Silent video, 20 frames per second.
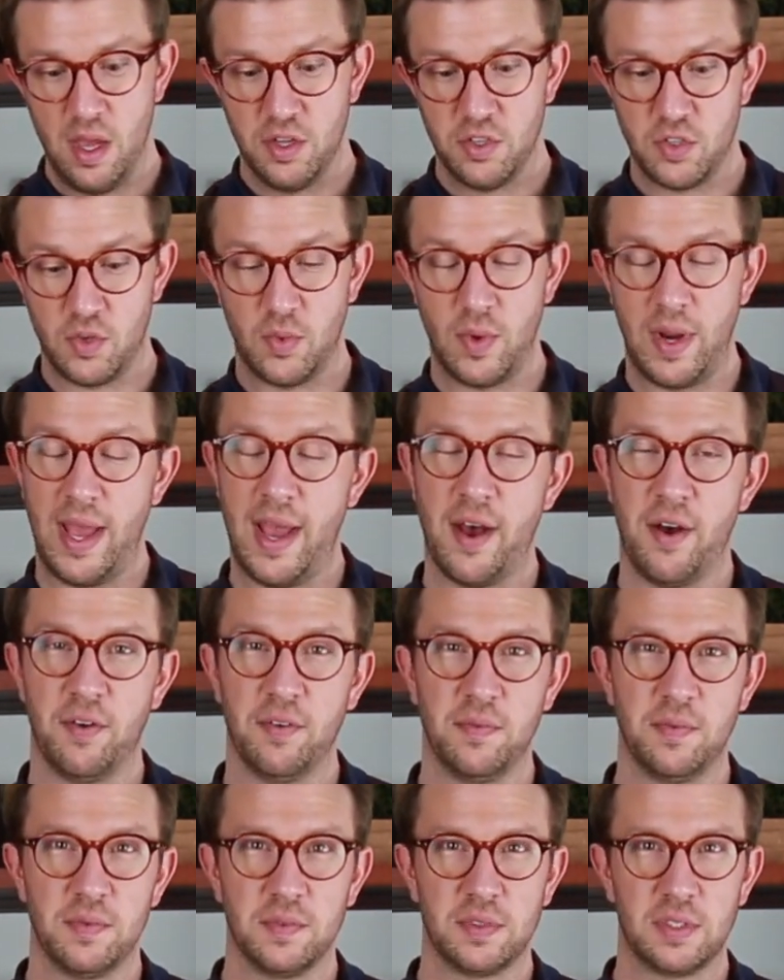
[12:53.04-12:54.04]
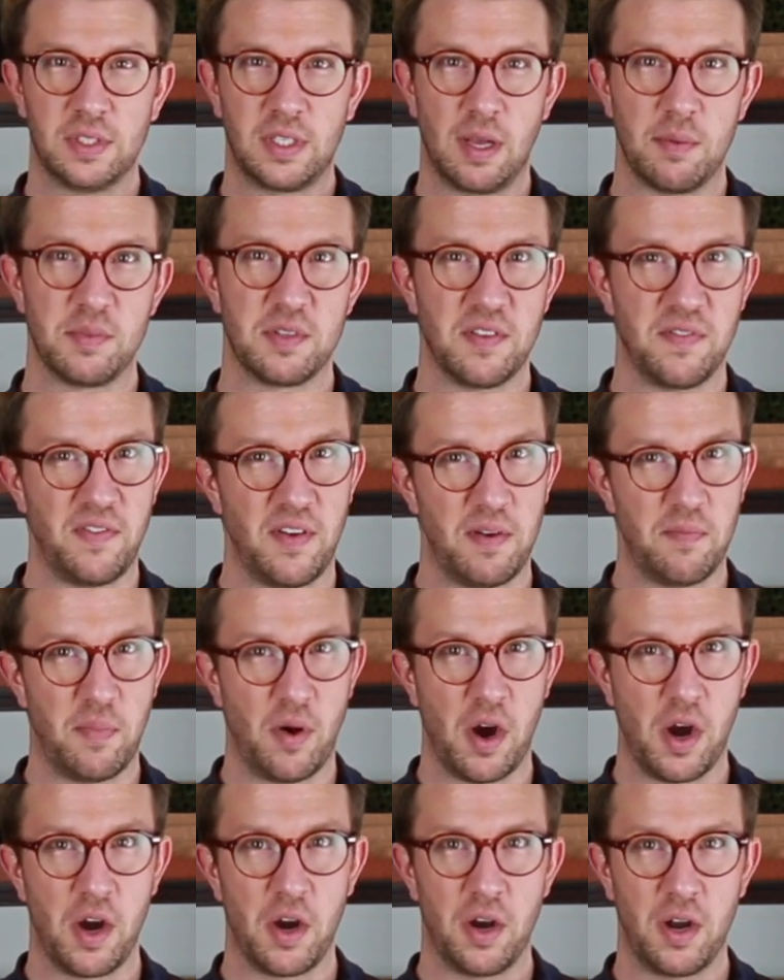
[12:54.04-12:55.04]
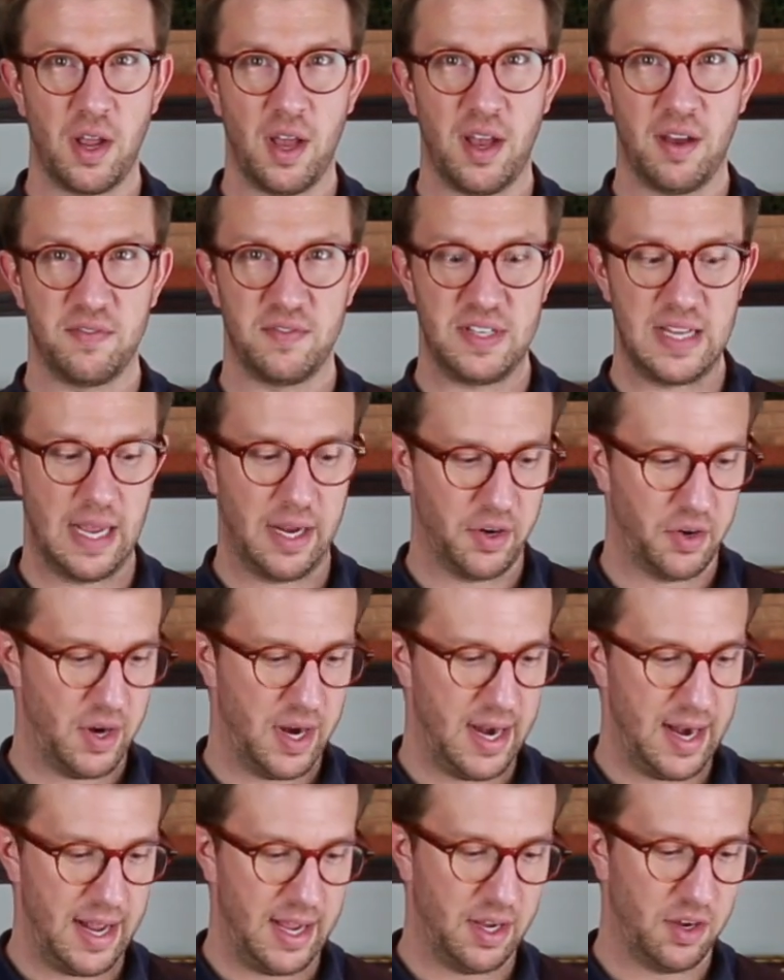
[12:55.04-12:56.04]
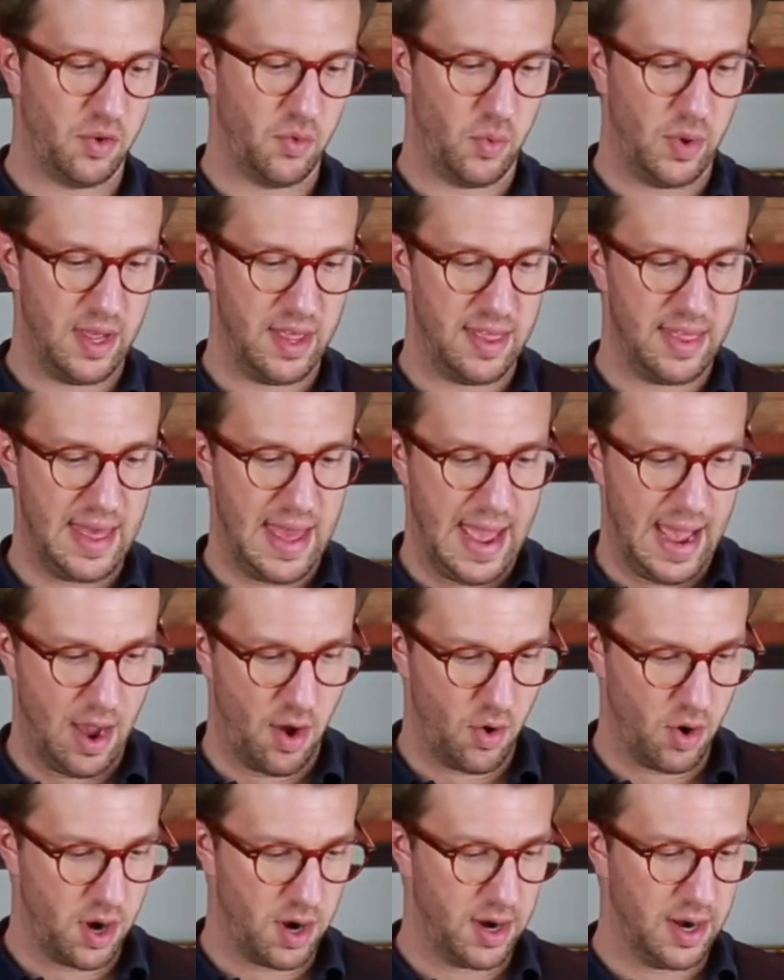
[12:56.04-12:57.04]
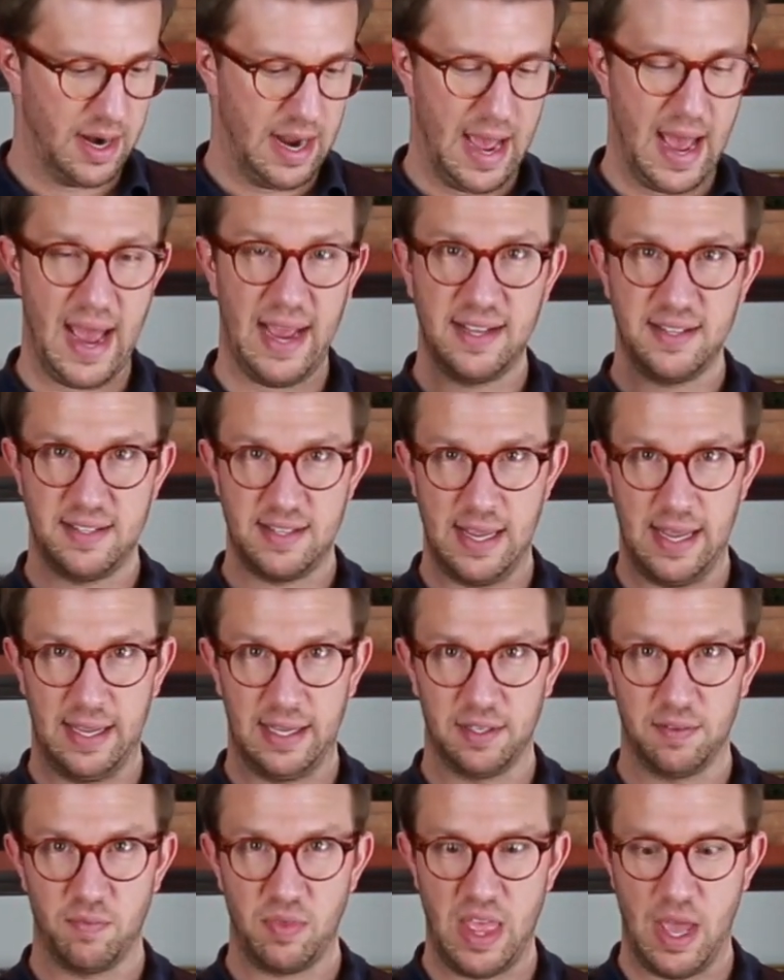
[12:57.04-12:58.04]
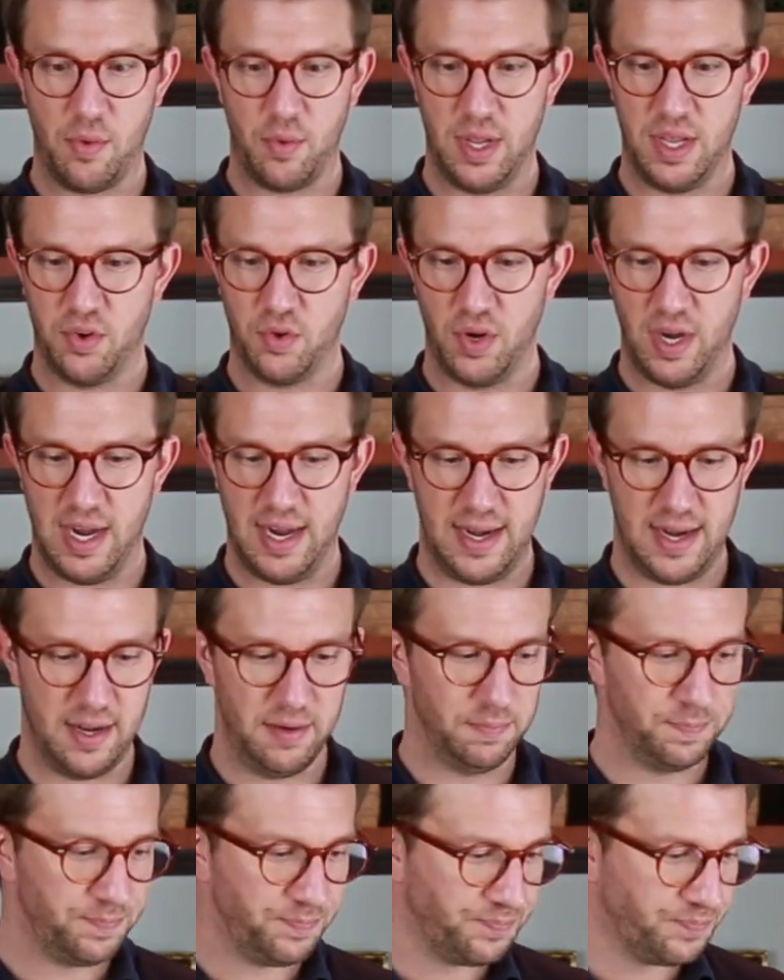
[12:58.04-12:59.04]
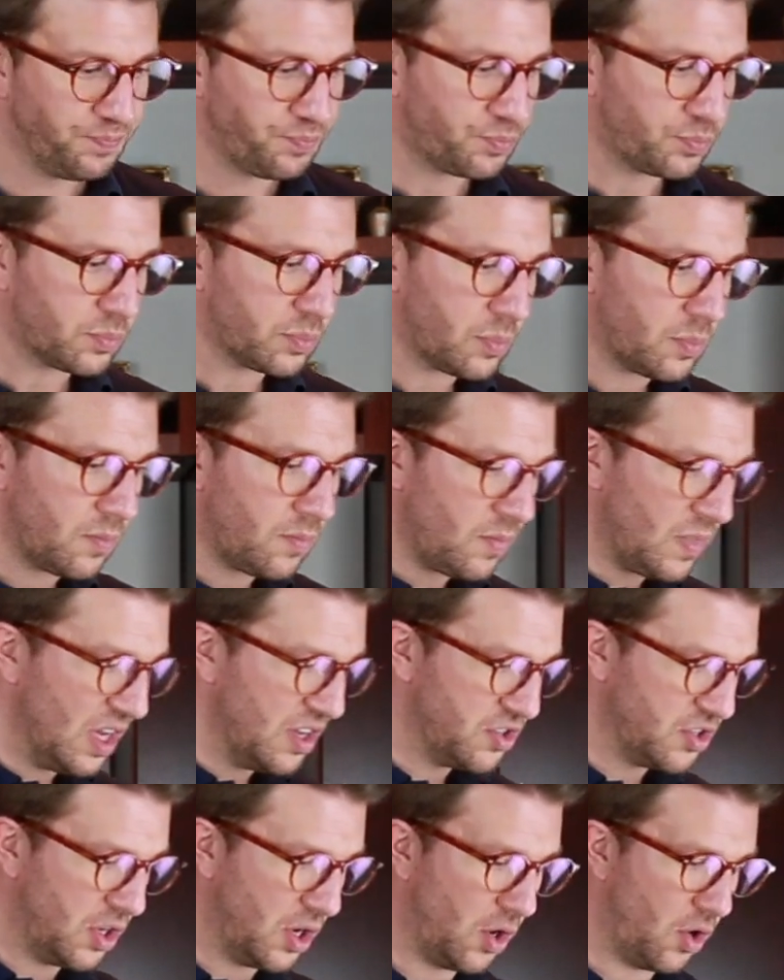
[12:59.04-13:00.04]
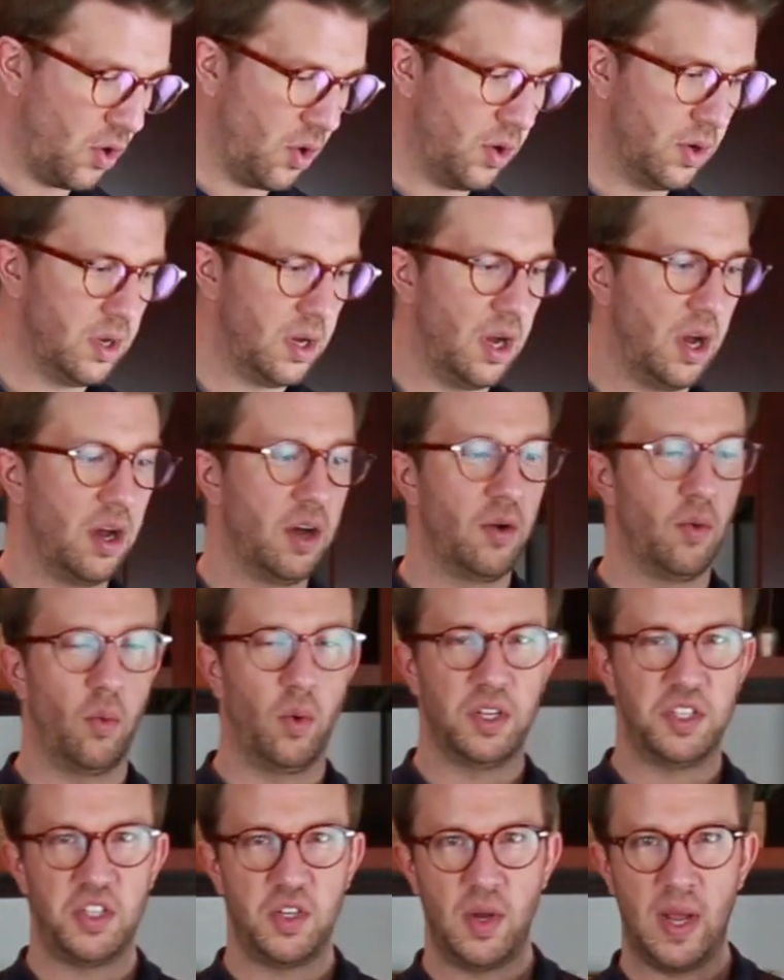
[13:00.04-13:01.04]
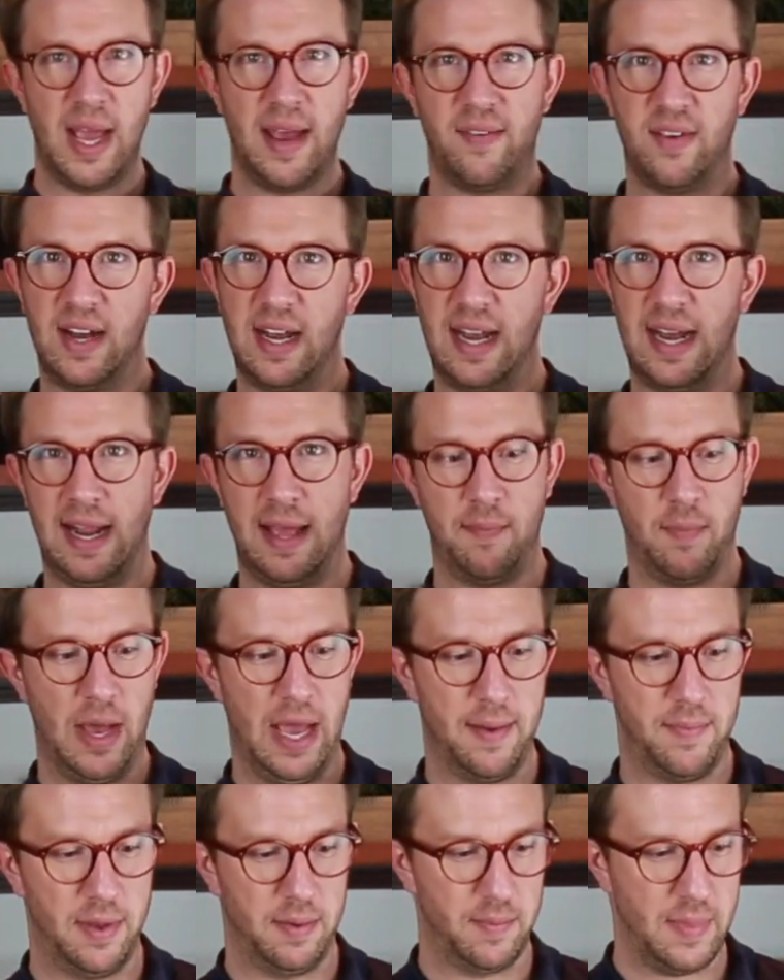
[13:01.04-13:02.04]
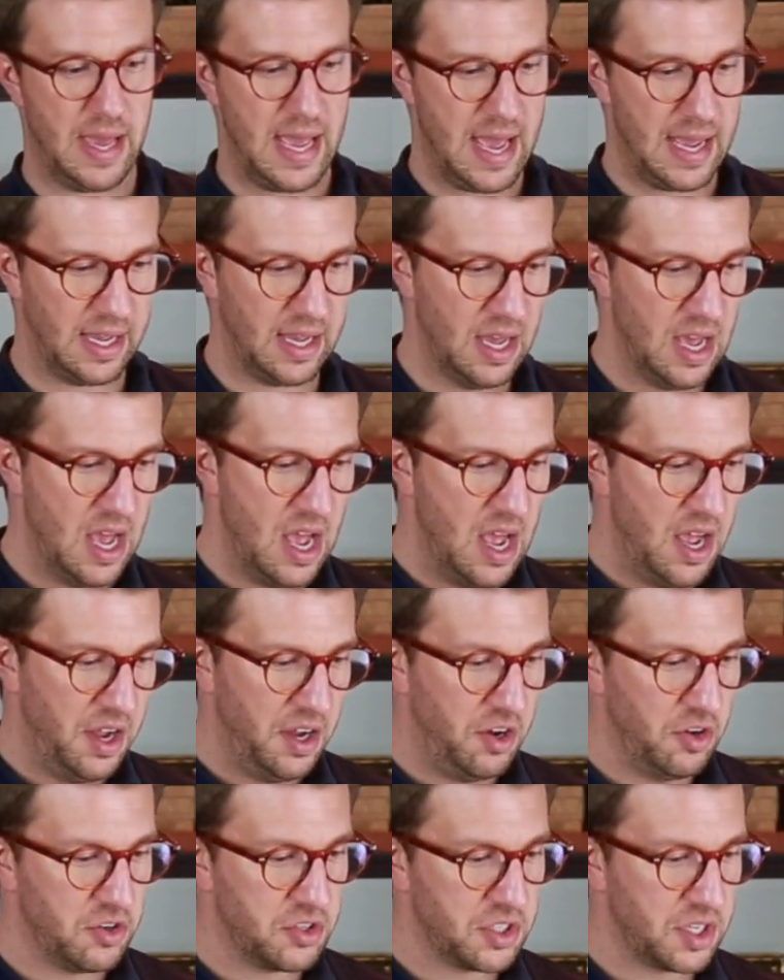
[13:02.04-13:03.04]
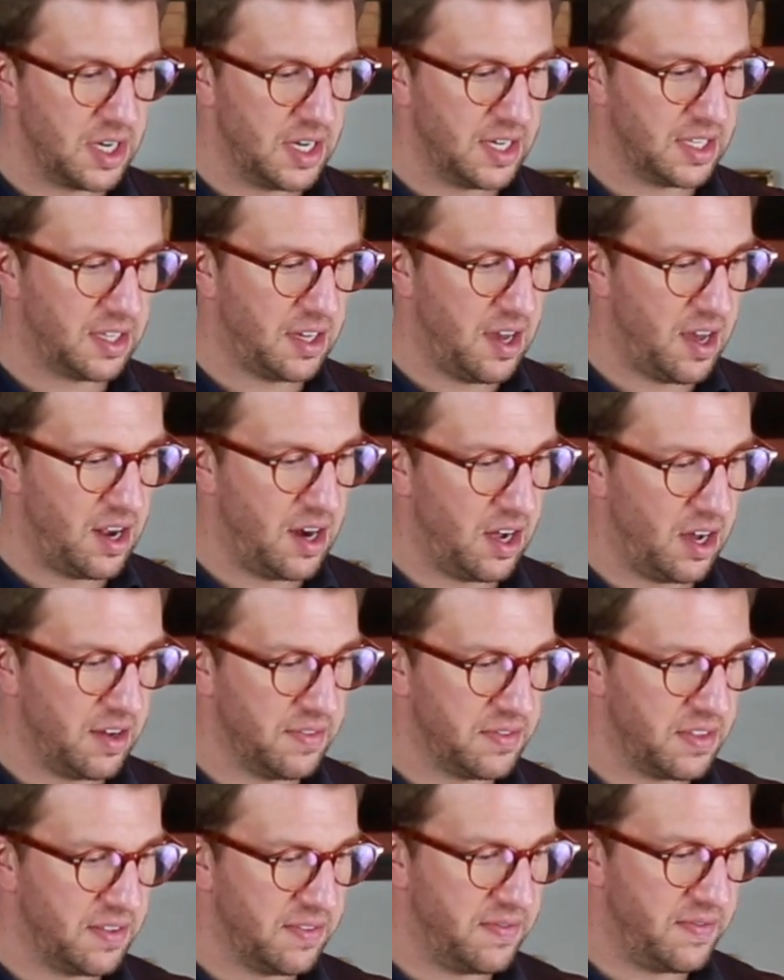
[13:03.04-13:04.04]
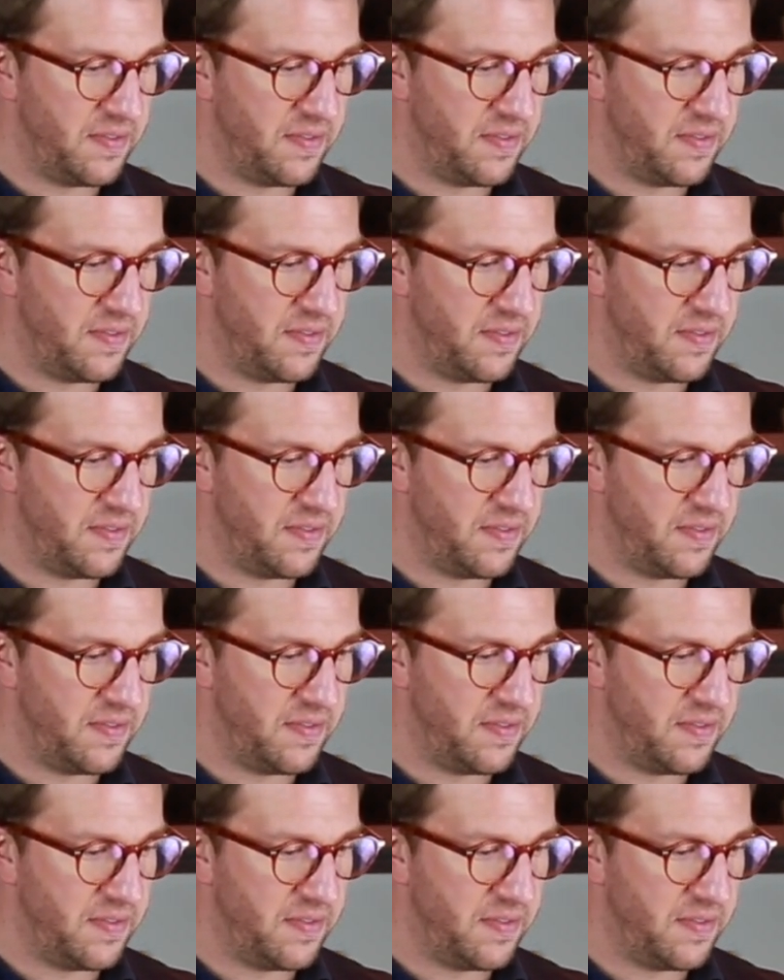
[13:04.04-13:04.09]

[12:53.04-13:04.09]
So now comes the fun part of decorating with our icing that we created. So once you have it in a piping bag, you're just going to cut off the